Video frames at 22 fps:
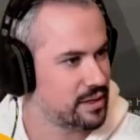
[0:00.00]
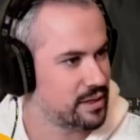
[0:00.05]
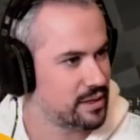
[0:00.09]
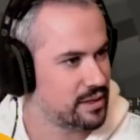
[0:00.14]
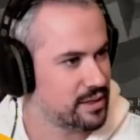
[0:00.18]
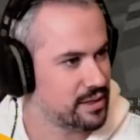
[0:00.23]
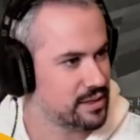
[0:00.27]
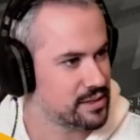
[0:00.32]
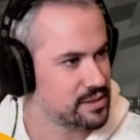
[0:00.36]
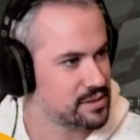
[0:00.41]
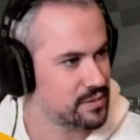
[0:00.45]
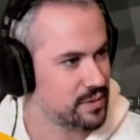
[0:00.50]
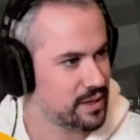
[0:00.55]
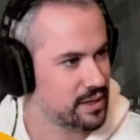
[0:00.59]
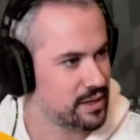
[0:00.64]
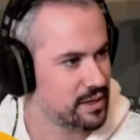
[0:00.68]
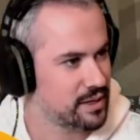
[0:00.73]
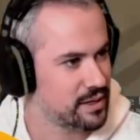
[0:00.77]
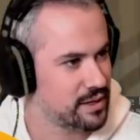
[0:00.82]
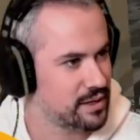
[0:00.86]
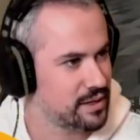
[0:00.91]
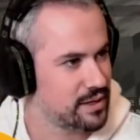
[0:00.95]
Oh, this, this
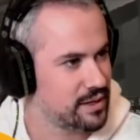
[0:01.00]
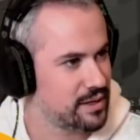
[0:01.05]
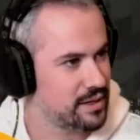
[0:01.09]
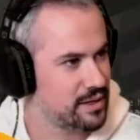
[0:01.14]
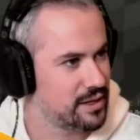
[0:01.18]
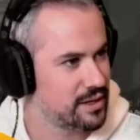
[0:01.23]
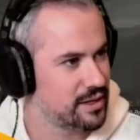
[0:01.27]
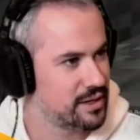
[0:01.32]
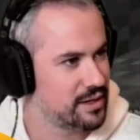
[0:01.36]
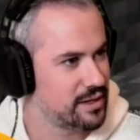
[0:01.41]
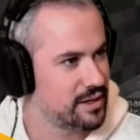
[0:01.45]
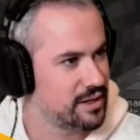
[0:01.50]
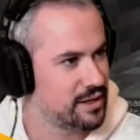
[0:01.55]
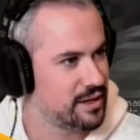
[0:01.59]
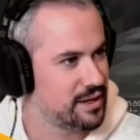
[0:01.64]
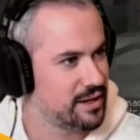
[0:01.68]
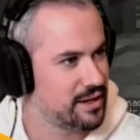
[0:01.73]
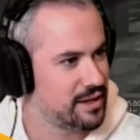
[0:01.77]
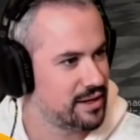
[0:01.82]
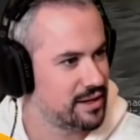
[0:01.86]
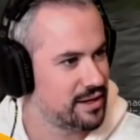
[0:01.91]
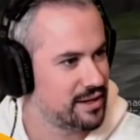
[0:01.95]
is definitely not what we
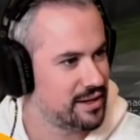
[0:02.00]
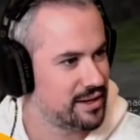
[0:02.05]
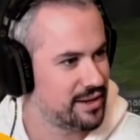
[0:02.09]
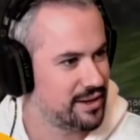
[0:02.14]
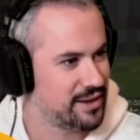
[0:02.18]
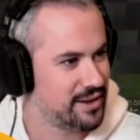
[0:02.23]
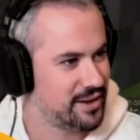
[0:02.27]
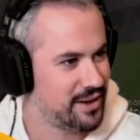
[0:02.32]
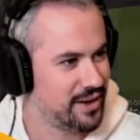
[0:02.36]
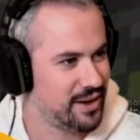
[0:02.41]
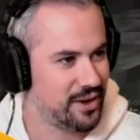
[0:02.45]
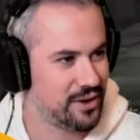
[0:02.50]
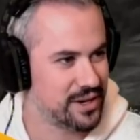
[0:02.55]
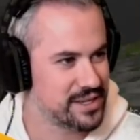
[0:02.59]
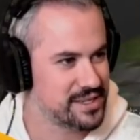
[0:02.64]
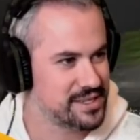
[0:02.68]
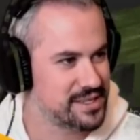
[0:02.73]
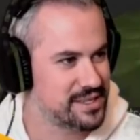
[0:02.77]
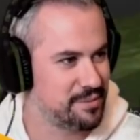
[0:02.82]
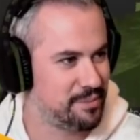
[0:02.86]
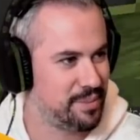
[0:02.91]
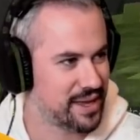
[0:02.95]
should be doing. Oh, this
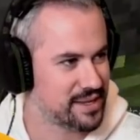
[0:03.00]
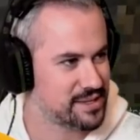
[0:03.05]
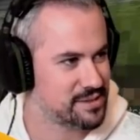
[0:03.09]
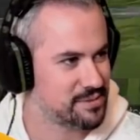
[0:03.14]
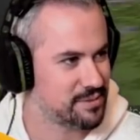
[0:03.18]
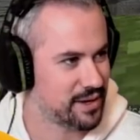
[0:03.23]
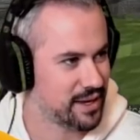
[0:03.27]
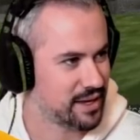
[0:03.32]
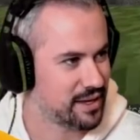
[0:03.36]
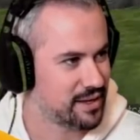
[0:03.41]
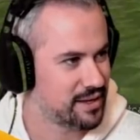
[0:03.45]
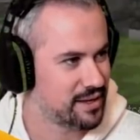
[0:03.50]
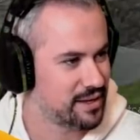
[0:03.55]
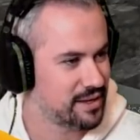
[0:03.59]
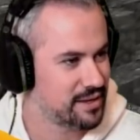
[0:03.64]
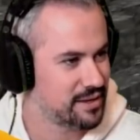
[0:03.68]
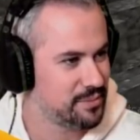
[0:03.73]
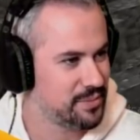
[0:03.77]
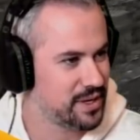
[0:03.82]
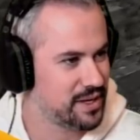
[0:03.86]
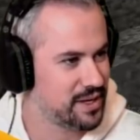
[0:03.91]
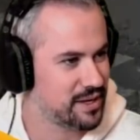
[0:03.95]
is the best way.
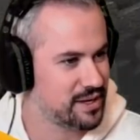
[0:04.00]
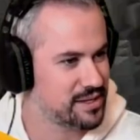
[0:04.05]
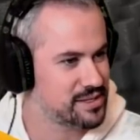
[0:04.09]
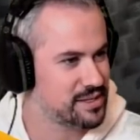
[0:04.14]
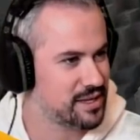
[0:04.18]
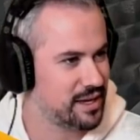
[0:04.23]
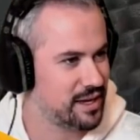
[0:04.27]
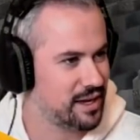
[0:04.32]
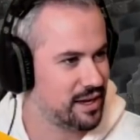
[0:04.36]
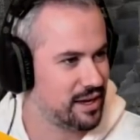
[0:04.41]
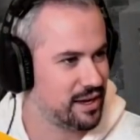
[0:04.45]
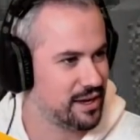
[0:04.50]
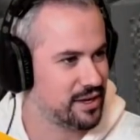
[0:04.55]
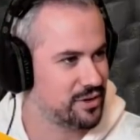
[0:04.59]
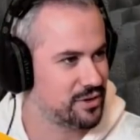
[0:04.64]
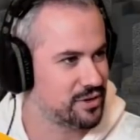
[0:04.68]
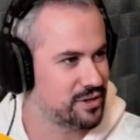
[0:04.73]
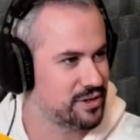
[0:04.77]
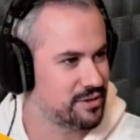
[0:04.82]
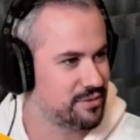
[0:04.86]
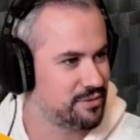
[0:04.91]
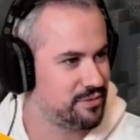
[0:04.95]
Because I
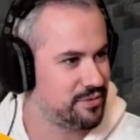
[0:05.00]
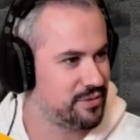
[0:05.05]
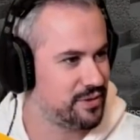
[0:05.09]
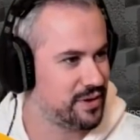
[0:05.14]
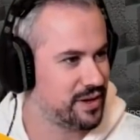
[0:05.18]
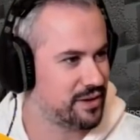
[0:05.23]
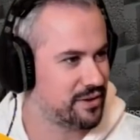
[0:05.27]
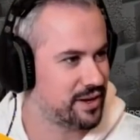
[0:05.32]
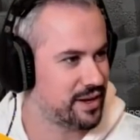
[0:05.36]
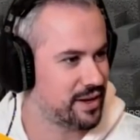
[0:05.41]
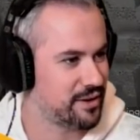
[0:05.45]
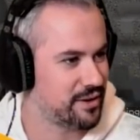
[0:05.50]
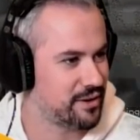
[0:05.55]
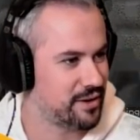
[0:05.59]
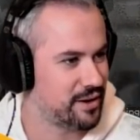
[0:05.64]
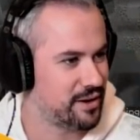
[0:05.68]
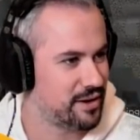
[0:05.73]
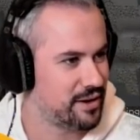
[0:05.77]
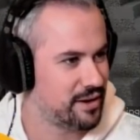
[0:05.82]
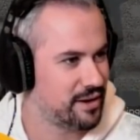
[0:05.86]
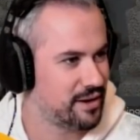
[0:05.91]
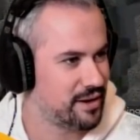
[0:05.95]
couldn't um, figure it out. It's
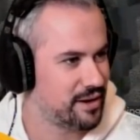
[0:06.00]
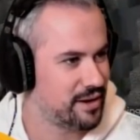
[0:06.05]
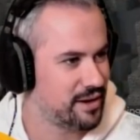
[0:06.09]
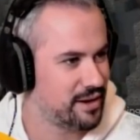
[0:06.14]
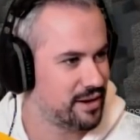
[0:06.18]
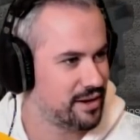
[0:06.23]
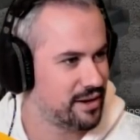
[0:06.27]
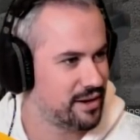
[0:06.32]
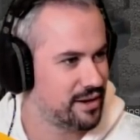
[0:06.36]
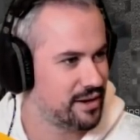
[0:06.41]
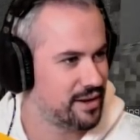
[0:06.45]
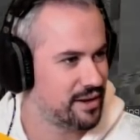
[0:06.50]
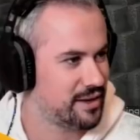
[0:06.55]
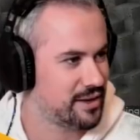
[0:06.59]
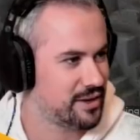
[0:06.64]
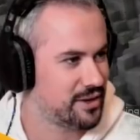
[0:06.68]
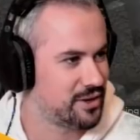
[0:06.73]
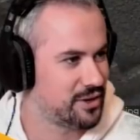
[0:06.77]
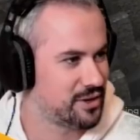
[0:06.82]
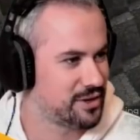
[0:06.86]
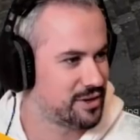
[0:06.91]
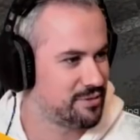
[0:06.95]
going to be after us.
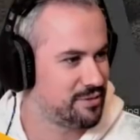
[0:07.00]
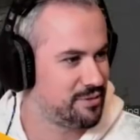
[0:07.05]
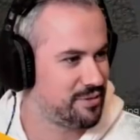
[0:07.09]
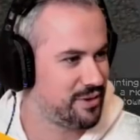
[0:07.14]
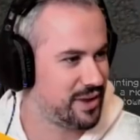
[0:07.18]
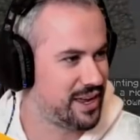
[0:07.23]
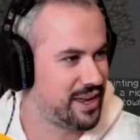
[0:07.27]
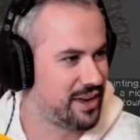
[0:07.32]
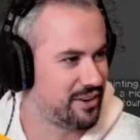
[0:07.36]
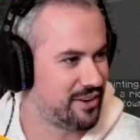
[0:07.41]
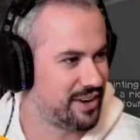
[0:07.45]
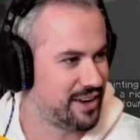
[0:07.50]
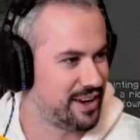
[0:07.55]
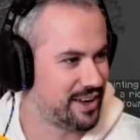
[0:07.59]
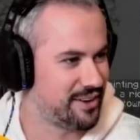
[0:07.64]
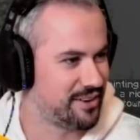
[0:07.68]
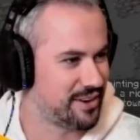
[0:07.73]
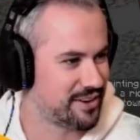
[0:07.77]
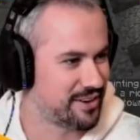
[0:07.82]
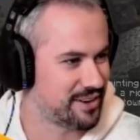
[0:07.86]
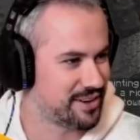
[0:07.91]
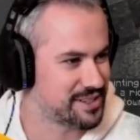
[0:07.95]
Couldn't figure it
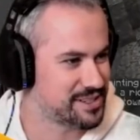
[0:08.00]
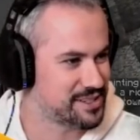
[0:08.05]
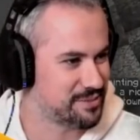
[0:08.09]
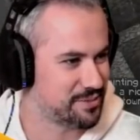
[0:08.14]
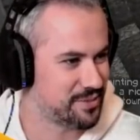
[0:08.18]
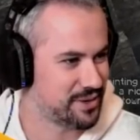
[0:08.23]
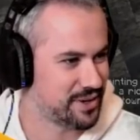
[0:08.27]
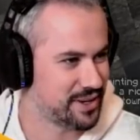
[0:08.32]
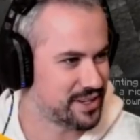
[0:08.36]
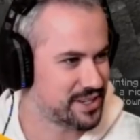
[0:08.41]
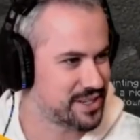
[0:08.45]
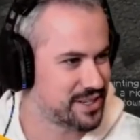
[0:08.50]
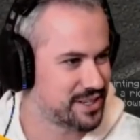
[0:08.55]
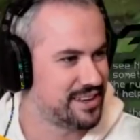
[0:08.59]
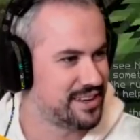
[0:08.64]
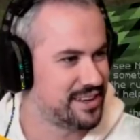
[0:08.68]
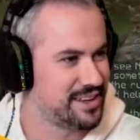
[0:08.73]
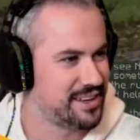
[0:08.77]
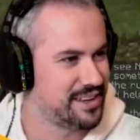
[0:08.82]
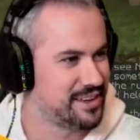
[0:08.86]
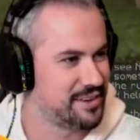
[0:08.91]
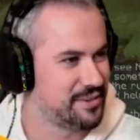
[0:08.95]
out break. across the bridge.
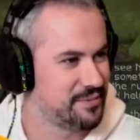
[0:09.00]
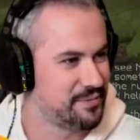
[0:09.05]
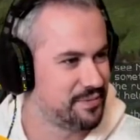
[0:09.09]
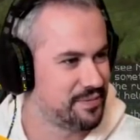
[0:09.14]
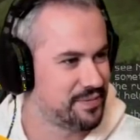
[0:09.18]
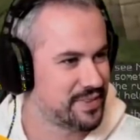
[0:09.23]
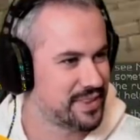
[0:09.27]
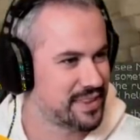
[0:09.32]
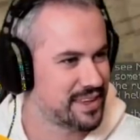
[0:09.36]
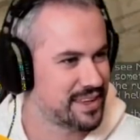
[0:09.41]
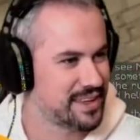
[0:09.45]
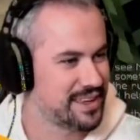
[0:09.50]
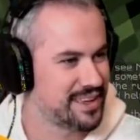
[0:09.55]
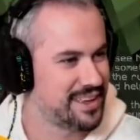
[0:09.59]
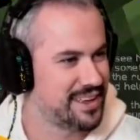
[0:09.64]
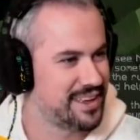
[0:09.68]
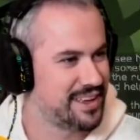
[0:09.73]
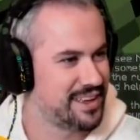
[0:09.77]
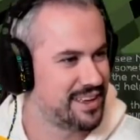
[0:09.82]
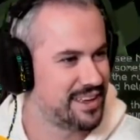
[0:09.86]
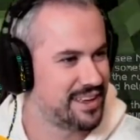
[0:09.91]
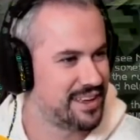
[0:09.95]
You cannot find it,
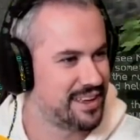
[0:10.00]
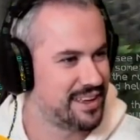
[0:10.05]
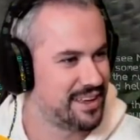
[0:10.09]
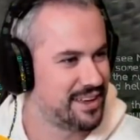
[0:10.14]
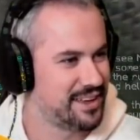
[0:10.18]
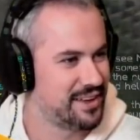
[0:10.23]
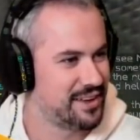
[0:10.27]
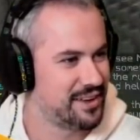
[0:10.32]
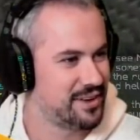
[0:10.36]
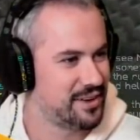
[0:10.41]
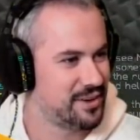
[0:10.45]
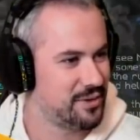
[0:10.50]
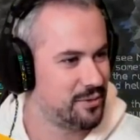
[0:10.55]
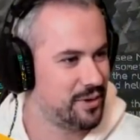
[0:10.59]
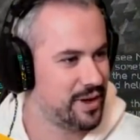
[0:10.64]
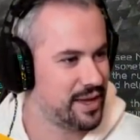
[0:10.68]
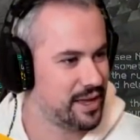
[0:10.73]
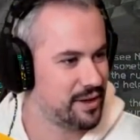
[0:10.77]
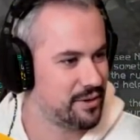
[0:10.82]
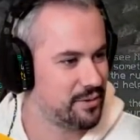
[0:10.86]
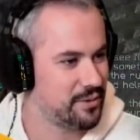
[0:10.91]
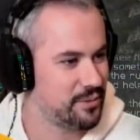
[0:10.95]
can you? I'm going
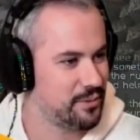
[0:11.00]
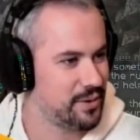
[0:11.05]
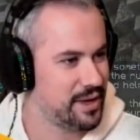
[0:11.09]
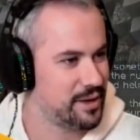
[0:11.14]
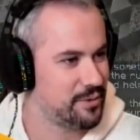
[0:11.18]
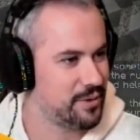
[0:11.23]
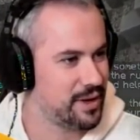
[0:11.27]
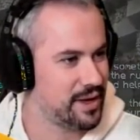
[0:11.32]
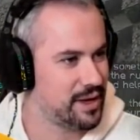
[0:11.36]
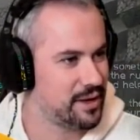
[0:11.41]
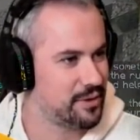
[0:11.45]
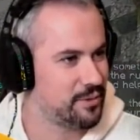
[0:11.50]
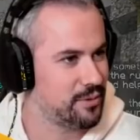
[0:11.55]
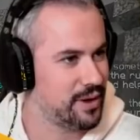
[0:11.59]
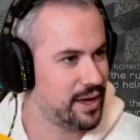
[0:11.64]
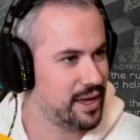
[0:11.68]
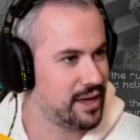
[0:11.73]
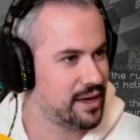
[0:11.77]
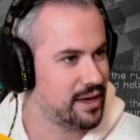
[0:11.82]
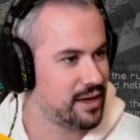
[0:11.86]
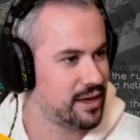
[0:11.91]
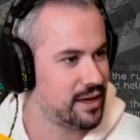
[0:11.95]
wait, back. Wait, wait, wait.